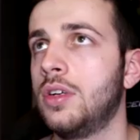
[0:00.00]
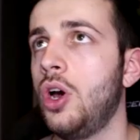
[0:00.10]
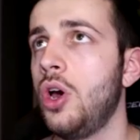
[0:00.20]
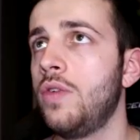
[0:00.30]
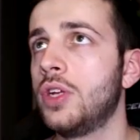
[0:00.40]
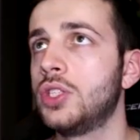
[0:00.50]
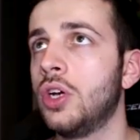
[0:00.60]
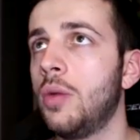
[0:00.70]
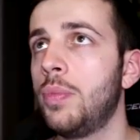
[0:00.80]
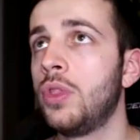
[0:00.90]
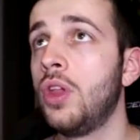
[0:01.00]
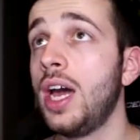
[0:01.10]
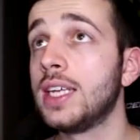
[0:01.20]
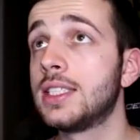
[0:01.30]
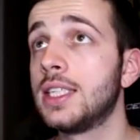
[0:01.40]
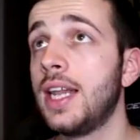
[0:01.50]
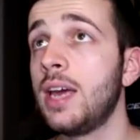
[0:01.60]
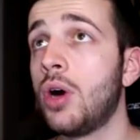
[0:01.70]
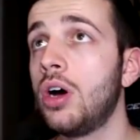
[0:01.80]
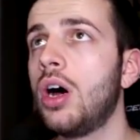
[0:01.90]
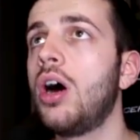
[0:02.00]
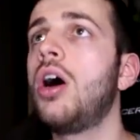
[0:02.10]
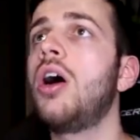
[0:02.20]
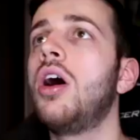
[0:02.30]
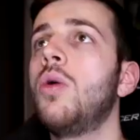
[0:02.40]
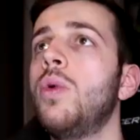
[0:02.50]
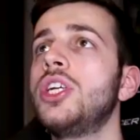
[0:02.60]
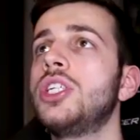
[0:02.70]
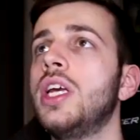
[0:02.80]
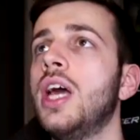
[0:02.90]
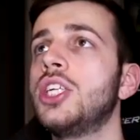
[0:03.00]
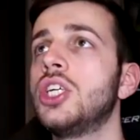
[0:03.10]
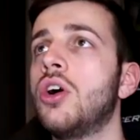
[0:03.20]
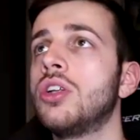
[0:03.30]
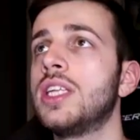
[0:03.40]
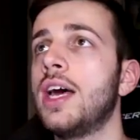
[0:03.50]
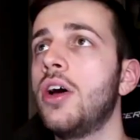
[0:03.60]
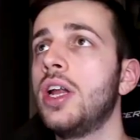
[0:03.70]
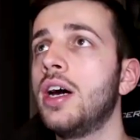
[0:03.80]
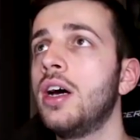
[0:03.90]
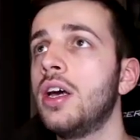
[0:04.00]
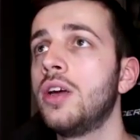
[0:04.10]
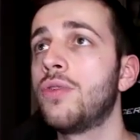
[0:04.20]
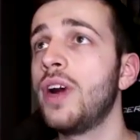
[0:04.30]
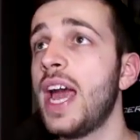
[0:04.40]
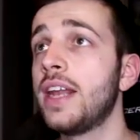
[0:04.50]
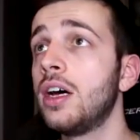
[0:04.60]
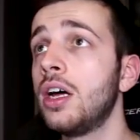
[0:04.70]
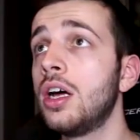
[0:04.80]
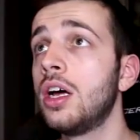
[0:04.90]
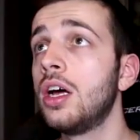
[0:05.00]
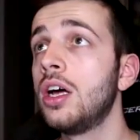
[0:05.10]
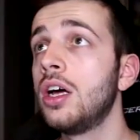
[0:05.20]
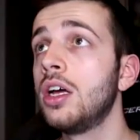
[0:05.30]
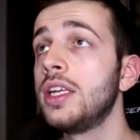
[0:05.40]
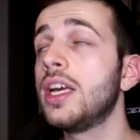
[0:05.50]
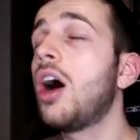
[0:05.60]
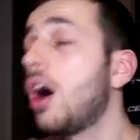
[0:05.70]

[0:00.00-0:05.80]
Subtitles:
Over the top. Nice. Neymar. Oh, I wish he actually got onto that earlier. Free header. Yeah.